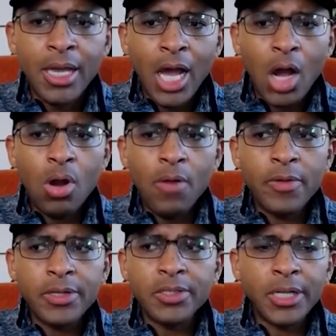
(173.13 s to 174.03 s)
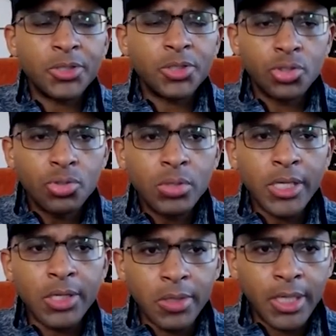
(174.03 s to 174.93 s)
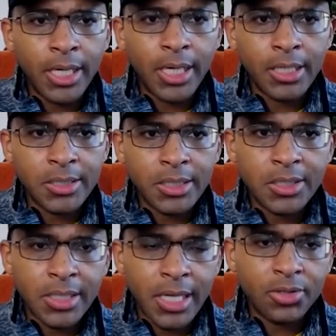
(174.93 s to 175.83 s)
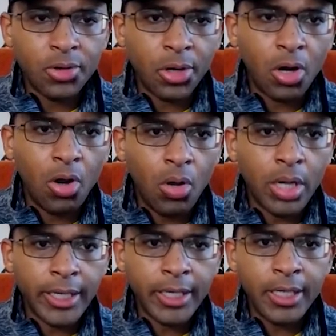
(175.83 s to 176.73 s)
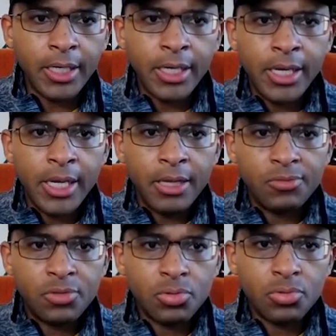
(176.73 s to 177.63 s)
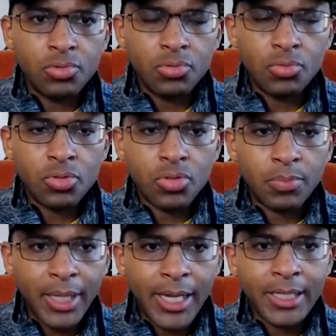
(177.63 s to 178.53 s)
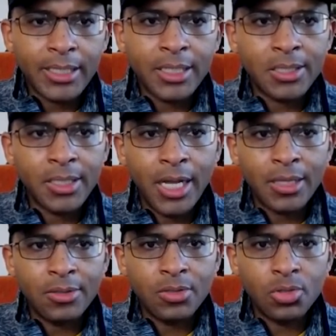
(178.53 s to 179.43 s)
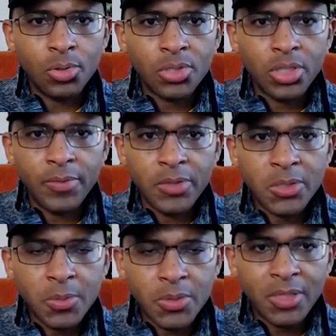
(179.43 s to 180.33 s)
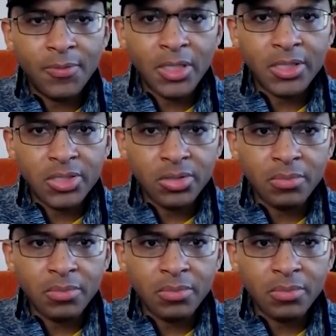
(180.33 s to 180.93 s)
However, it is not truly unique in the sense that your calling to the planet is not your service specifically to the